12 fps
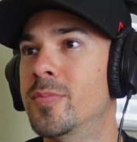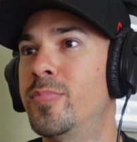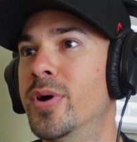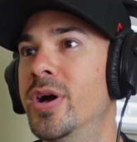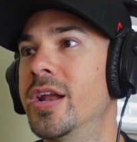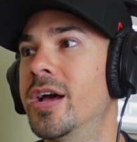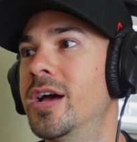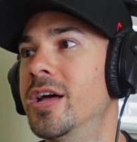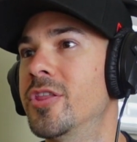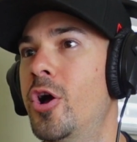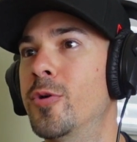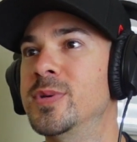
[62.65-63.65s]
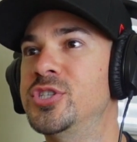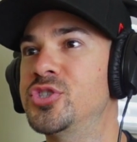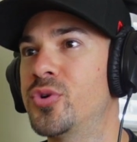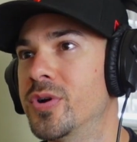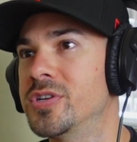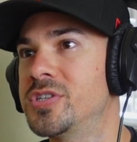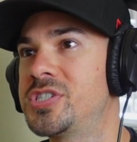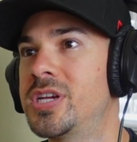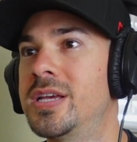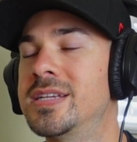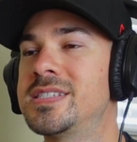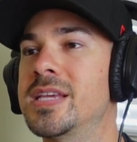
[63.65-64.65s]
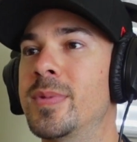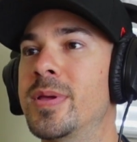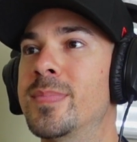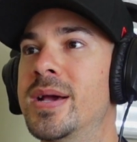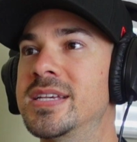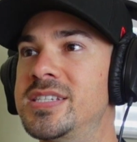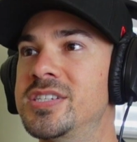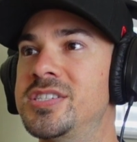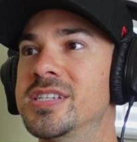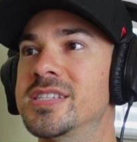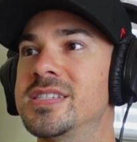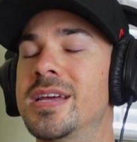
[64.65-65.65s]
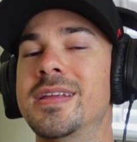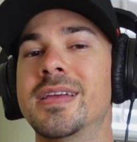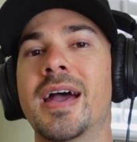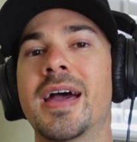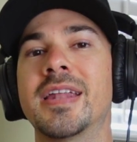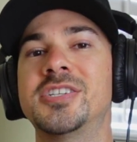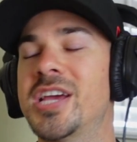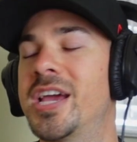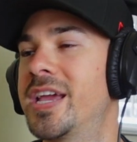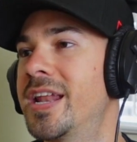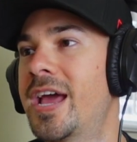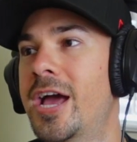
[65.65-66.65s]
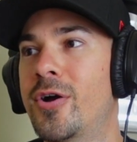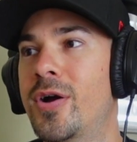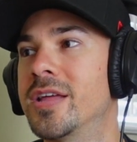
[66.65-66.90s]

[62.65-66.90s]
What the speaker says: but the homie George sent me a message and said, you gotta check it out.